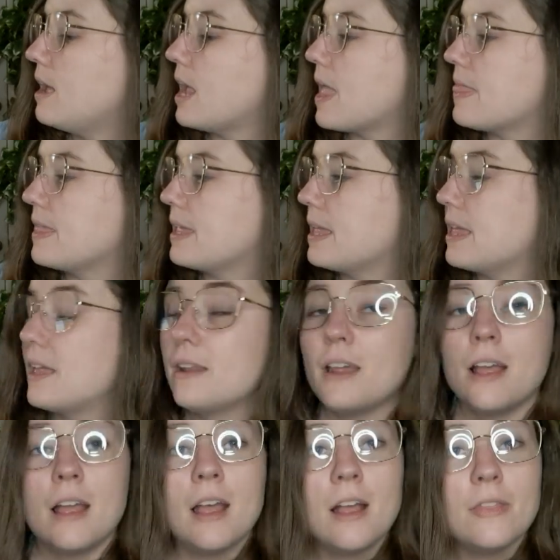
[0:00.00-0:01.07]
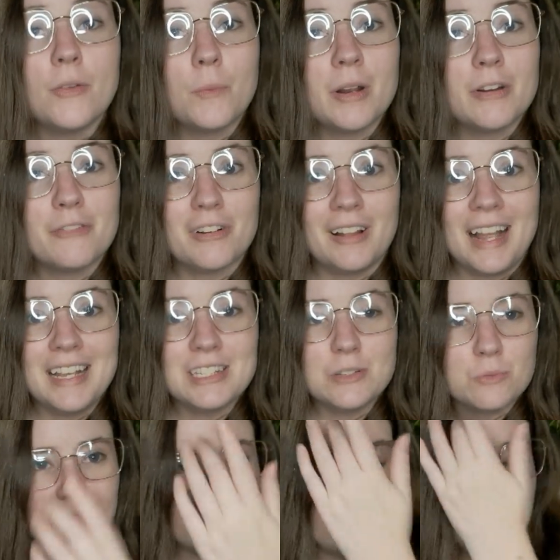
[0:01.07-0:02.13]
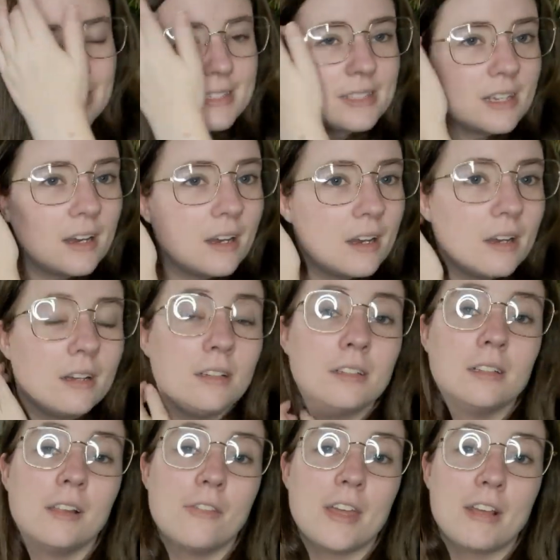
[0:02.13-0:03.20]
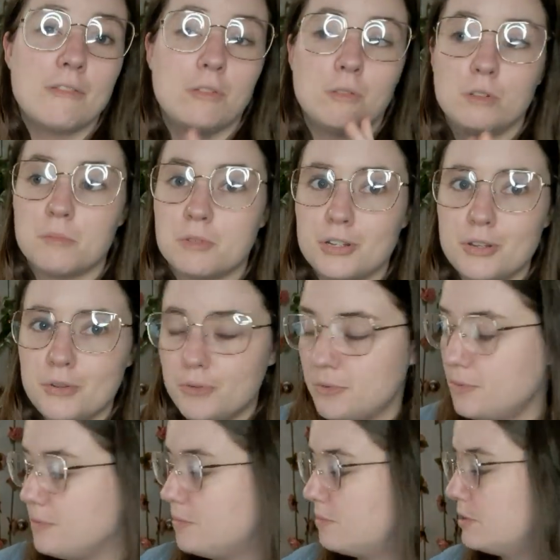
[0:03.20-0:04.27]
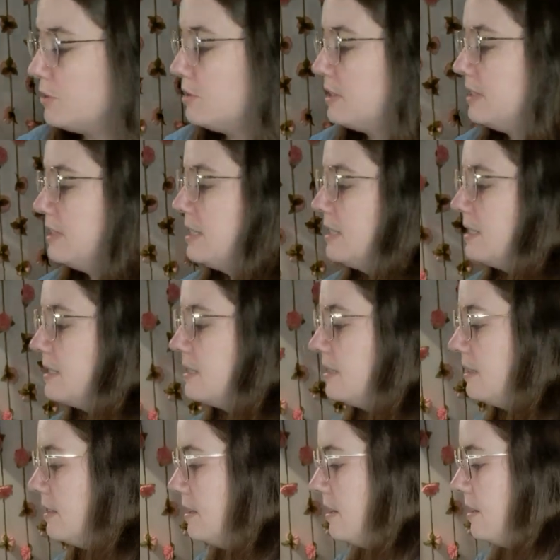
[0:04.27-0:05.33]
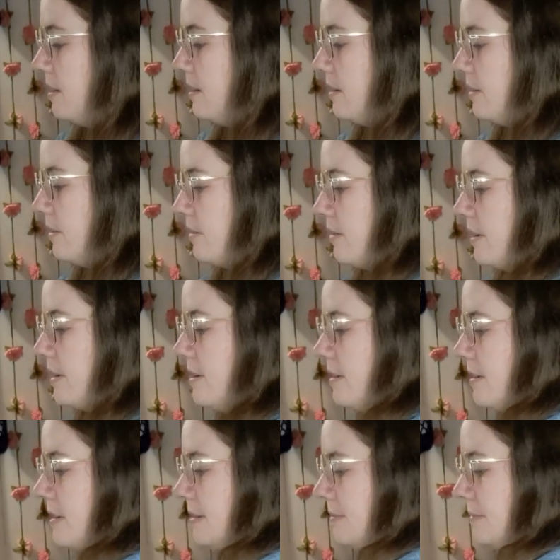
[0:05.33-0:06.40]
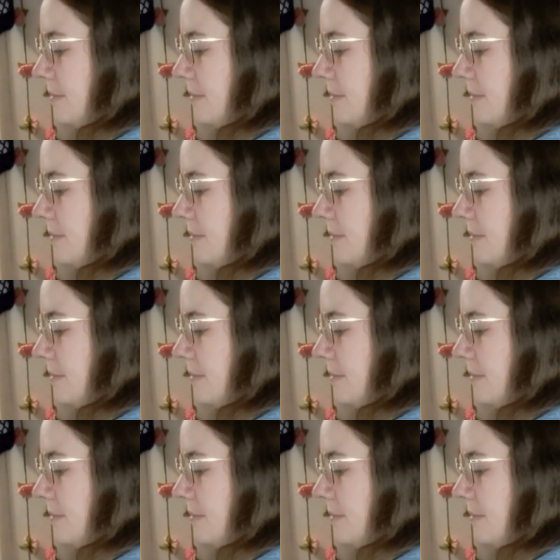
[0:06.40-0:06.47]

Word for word: And then the winner for last week's thankful number 2, which is this yarn right here.